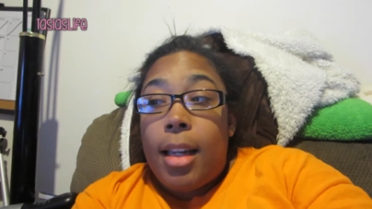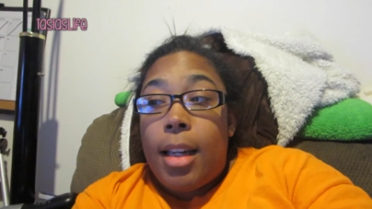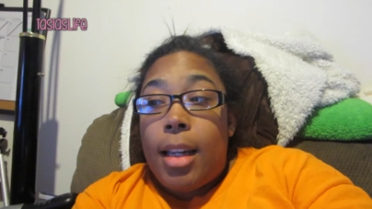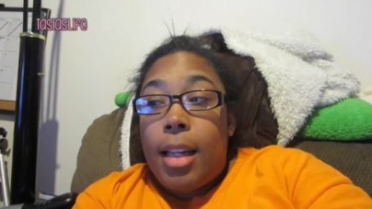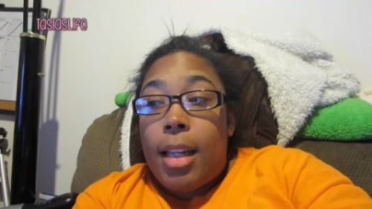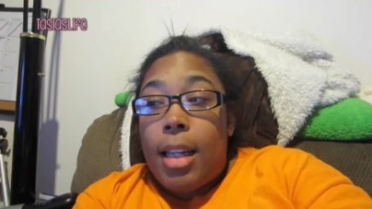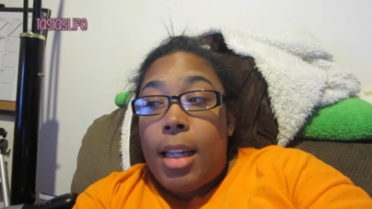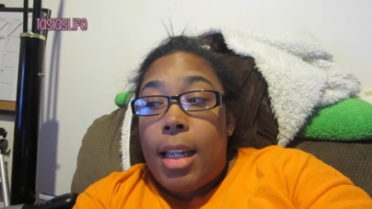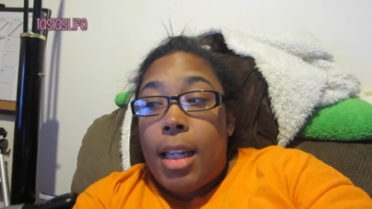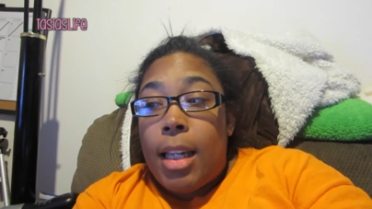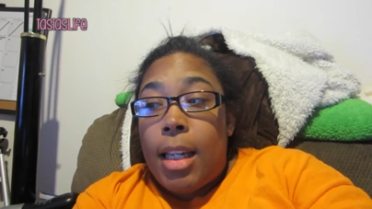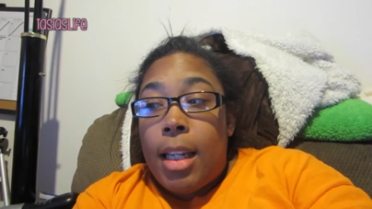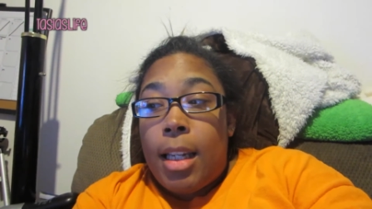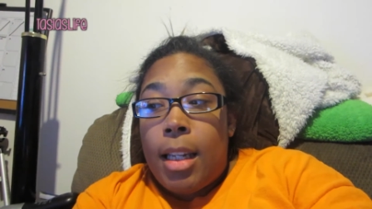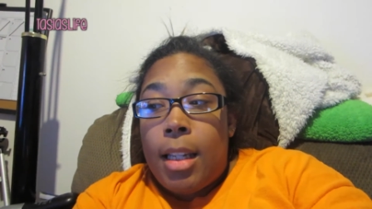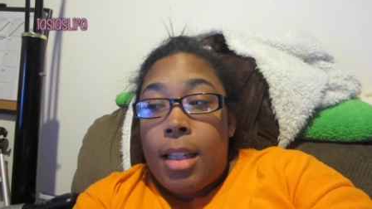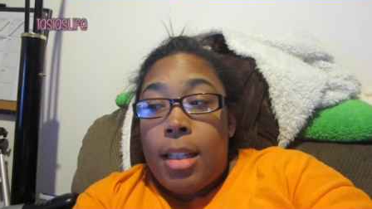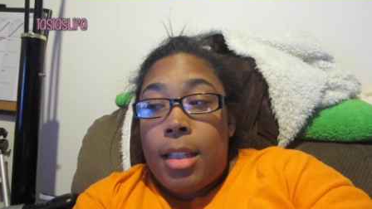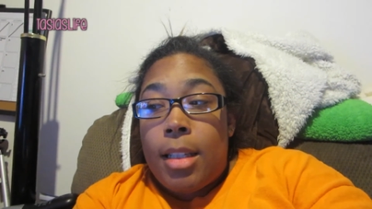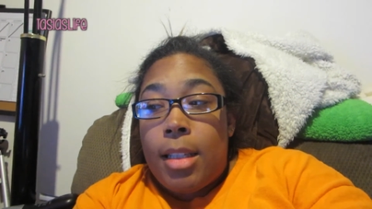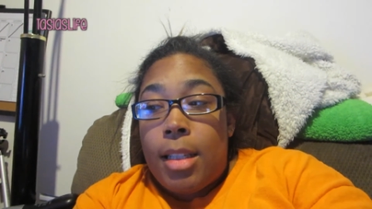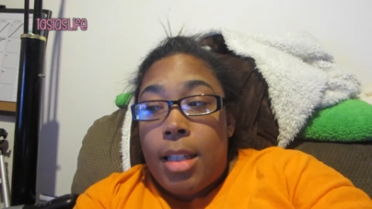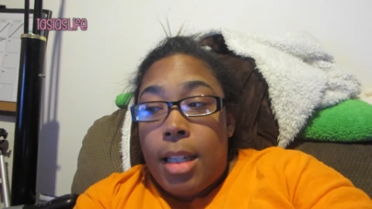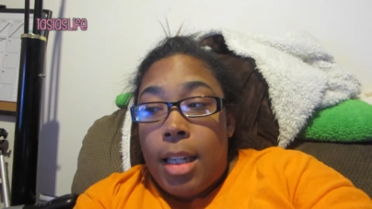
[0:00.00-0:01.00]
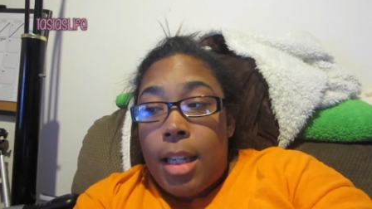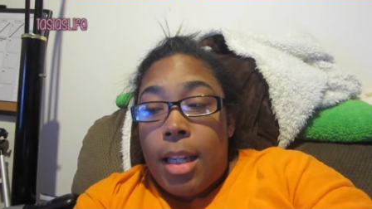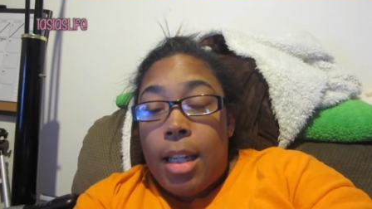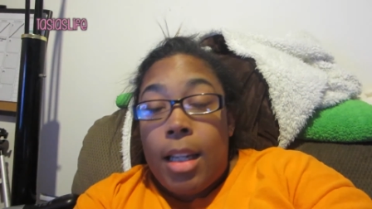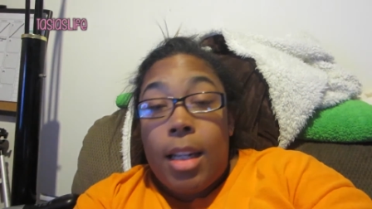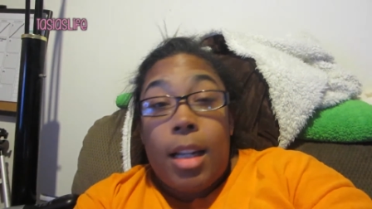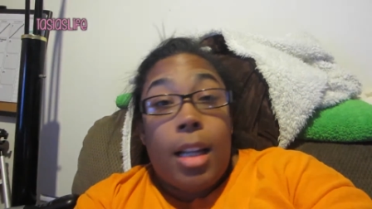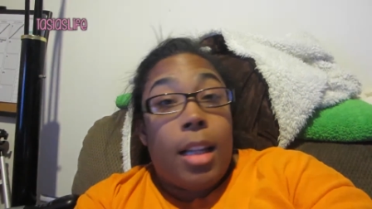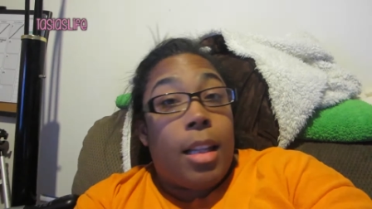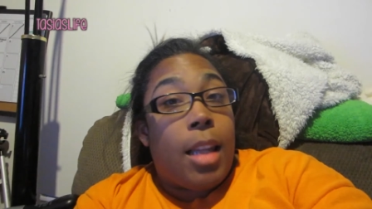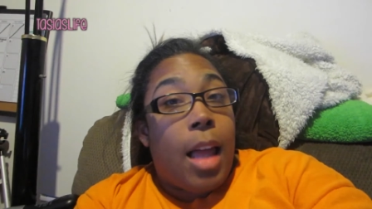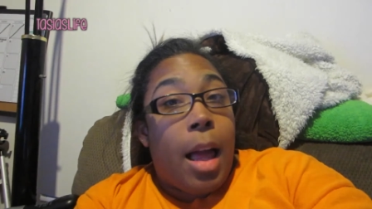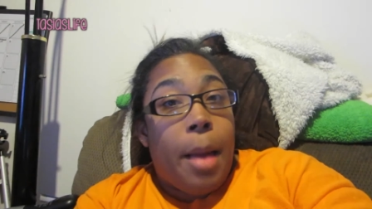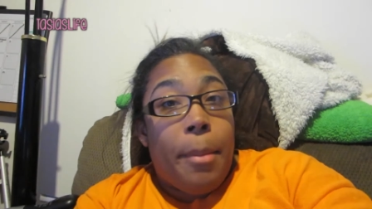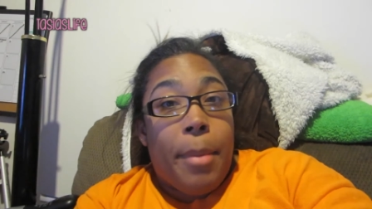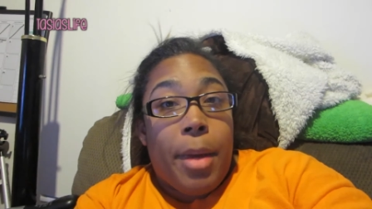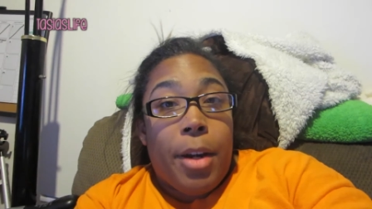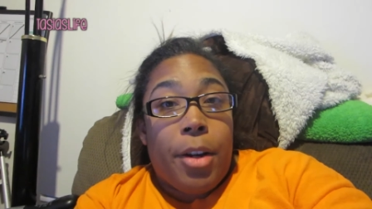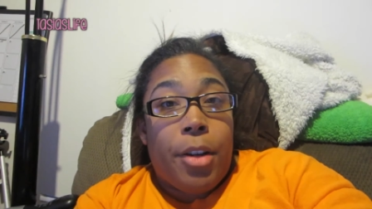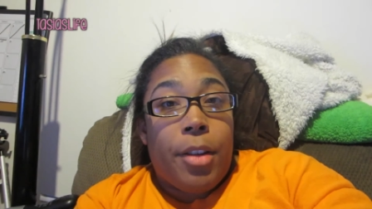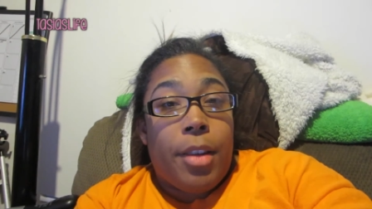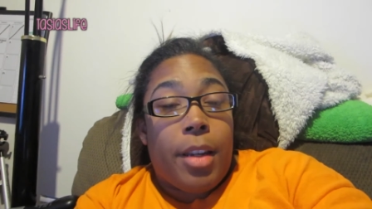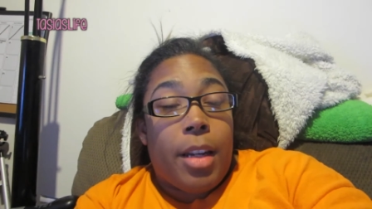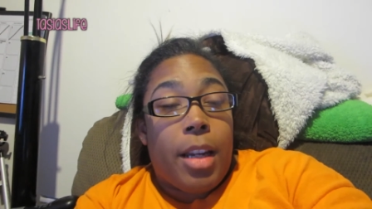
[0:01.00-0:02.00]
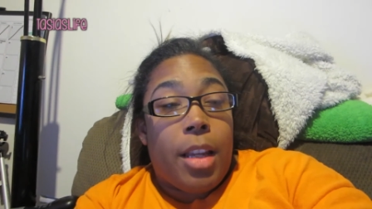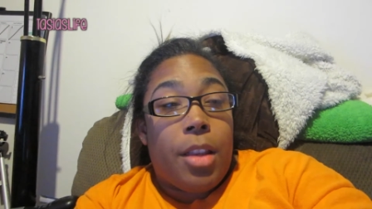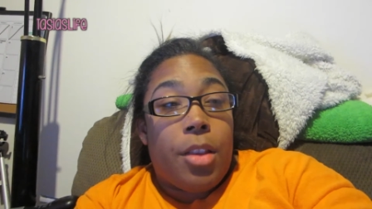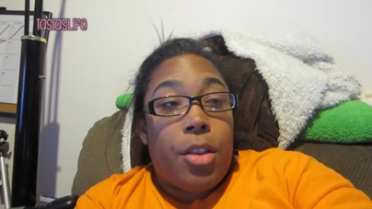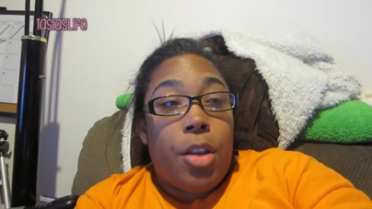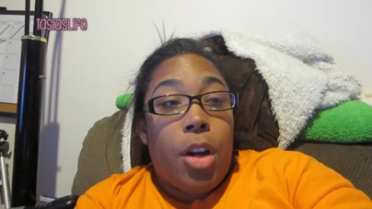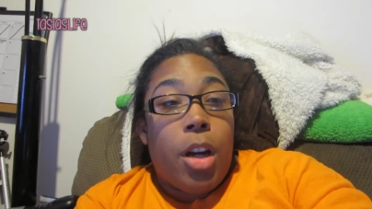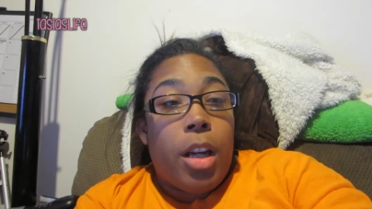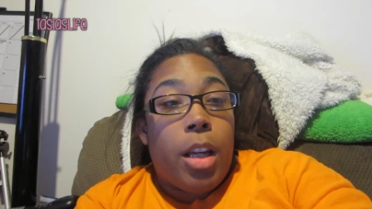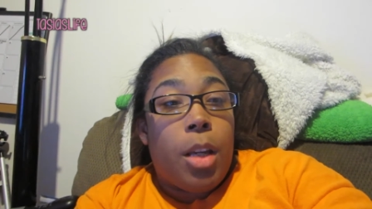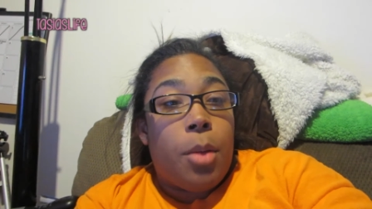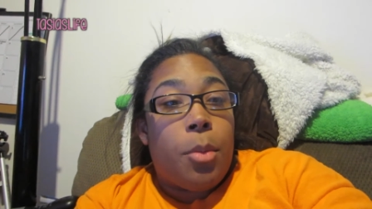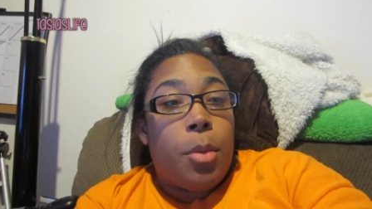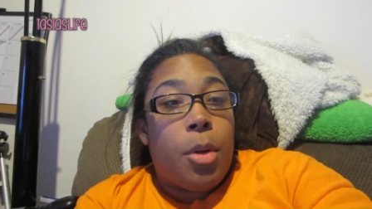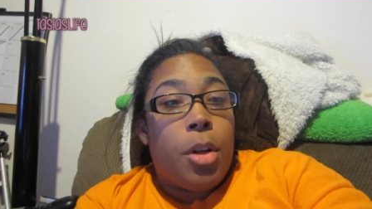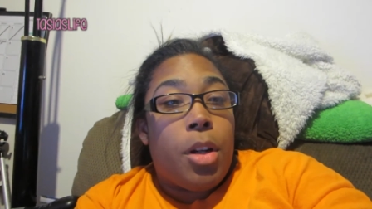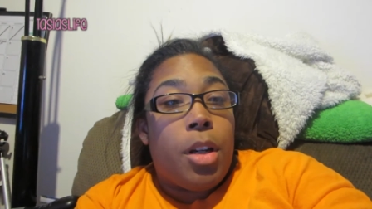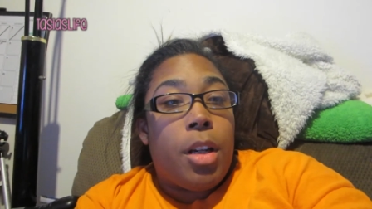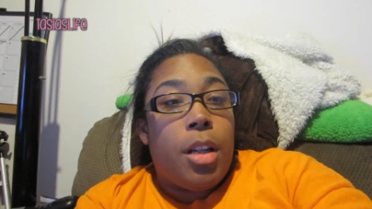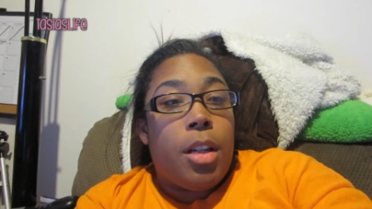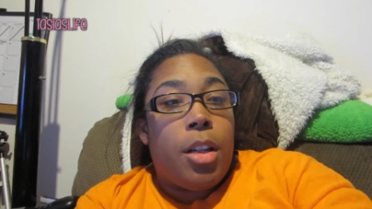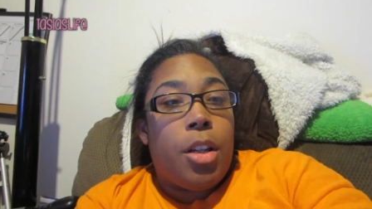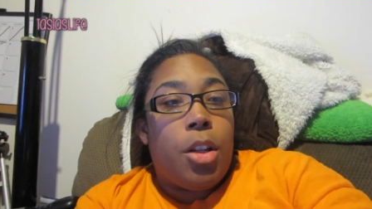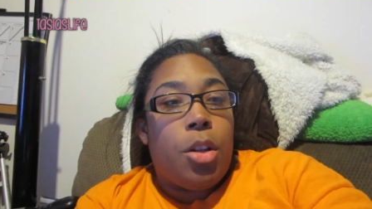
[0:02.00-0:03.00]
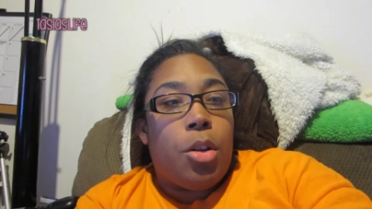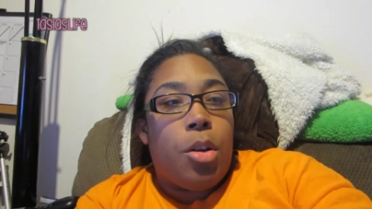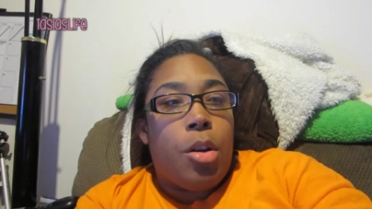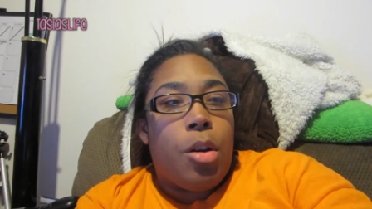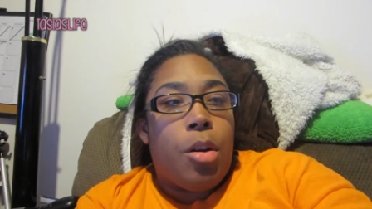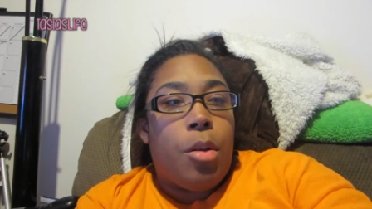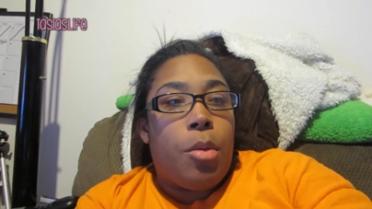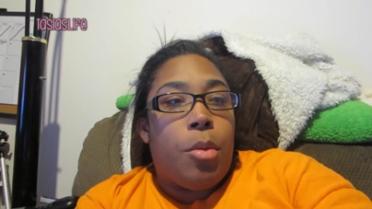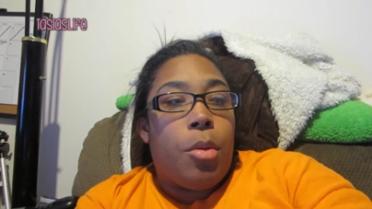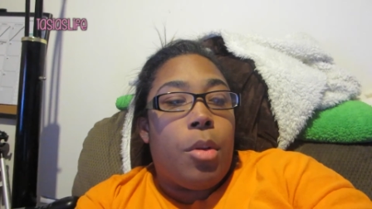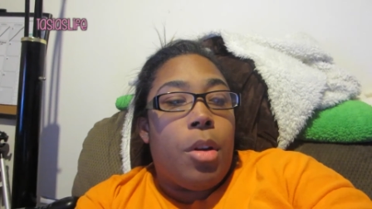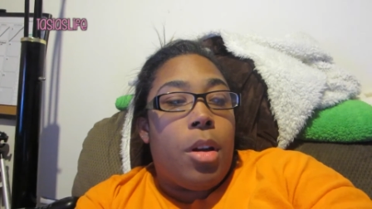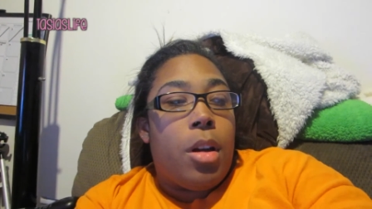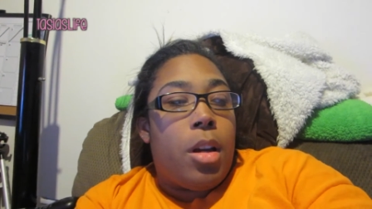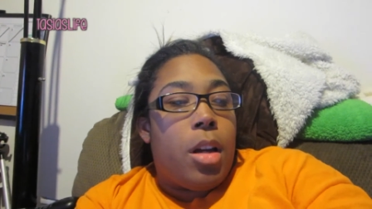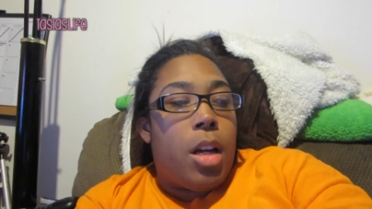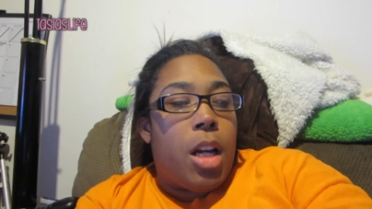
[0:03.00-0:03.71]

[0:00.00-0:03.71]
He did a lot better than I thought he would, you know.